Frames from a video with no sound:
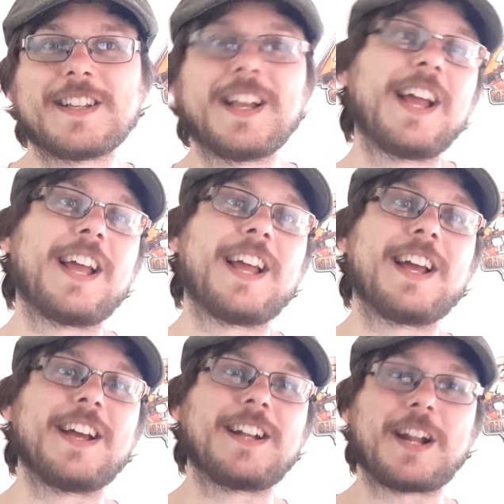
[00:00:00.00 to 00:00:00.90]

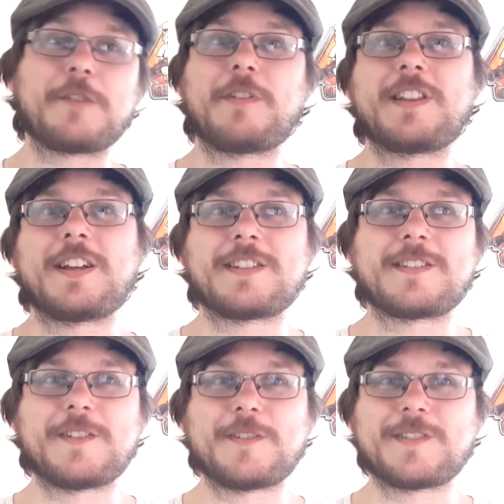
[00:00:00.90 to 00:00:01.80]
And anyone
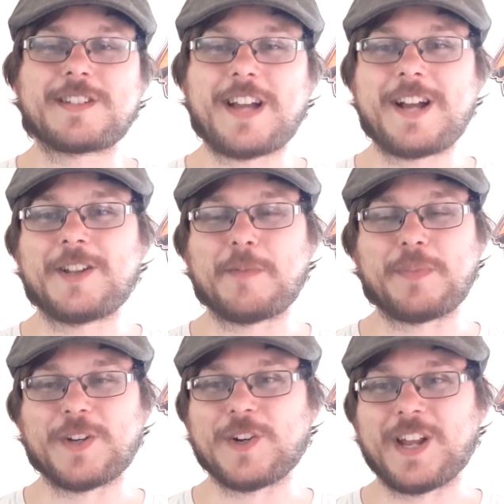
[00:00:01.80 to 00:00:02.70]
that knows
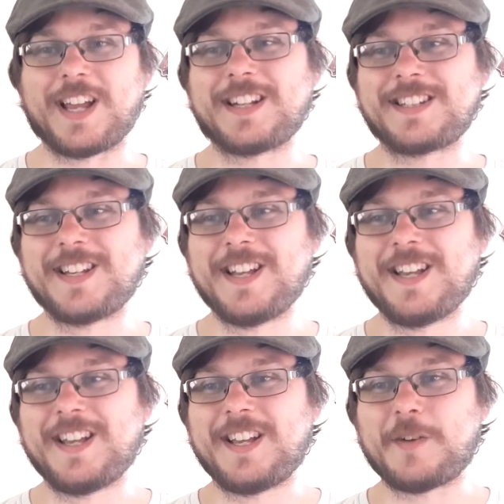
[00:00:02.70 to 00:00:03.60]
dial-up internet,
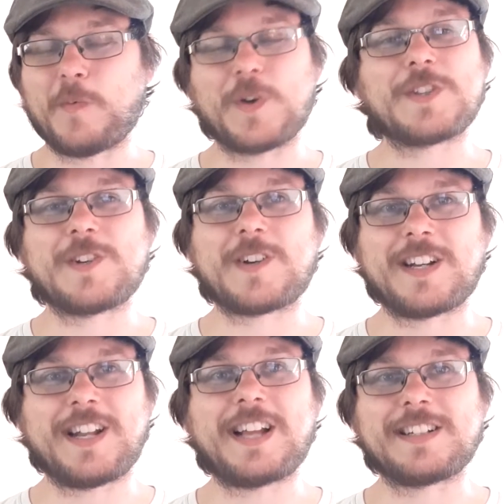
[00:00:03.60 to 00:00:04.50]
once you're
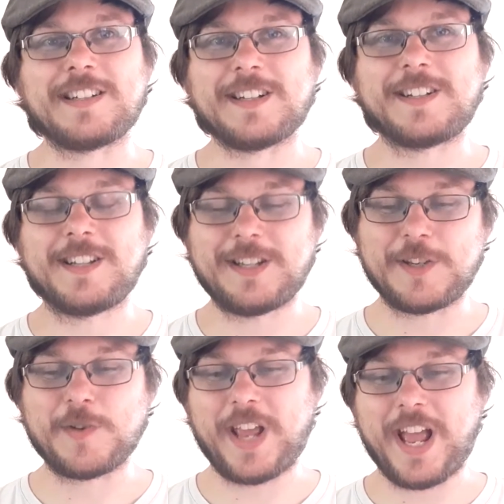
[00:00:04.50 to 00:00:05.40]
connected,
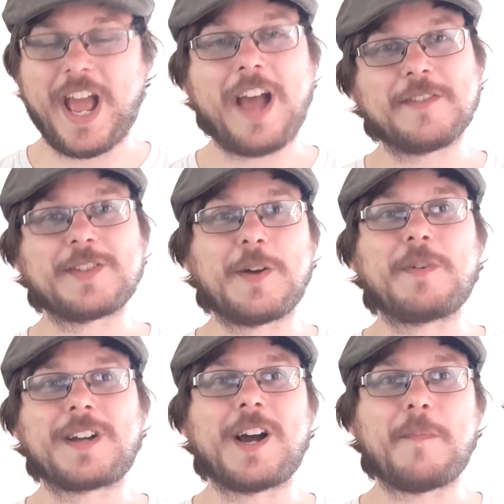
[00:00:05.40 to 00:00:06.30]
you can't have
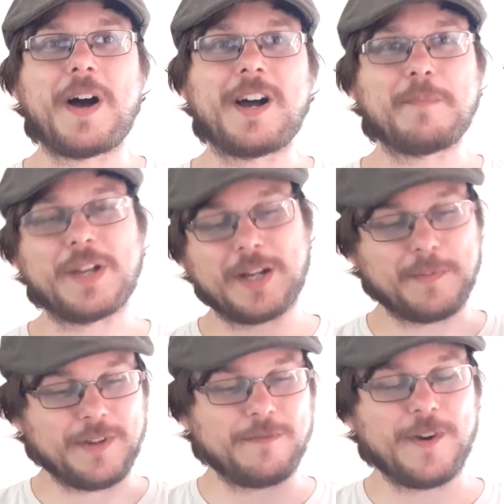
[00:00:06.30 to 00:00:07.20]
someone come on, pick
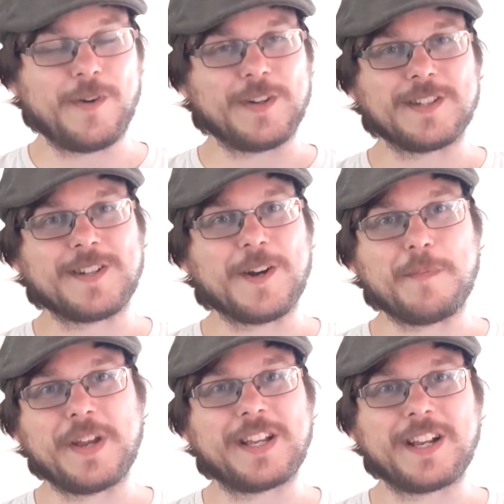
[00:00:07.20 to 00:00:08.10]
up the phone, and
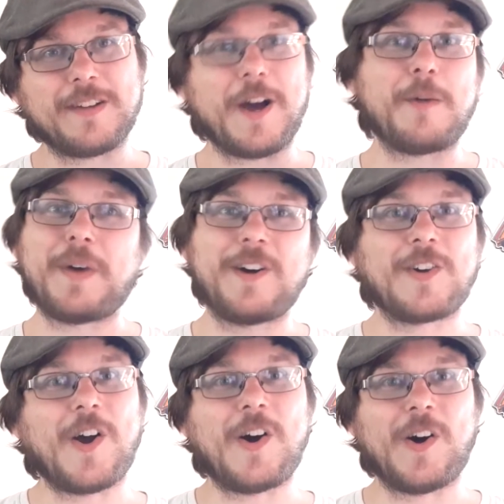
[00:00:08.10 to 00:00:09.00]
start making an
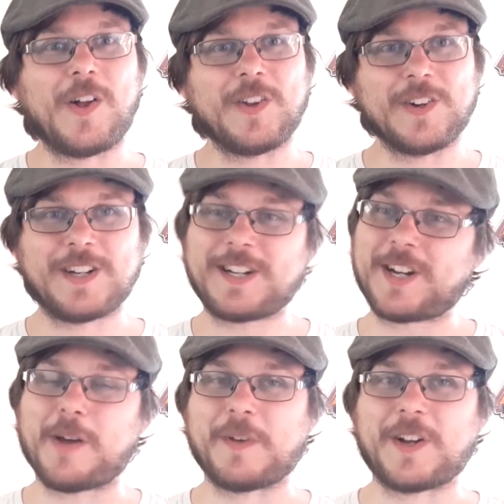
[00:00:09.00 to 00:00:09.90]
outbound call or an
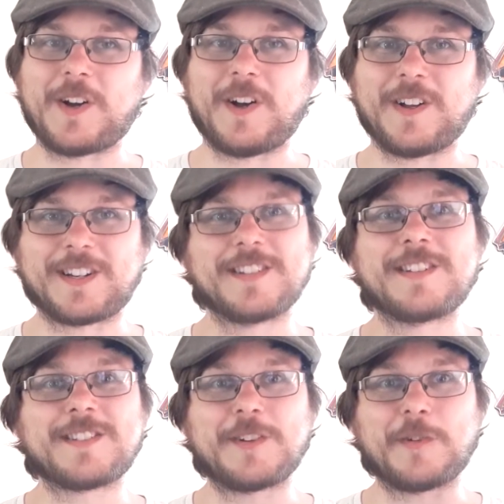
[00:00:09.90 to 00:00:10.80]
incoming call, because it's going to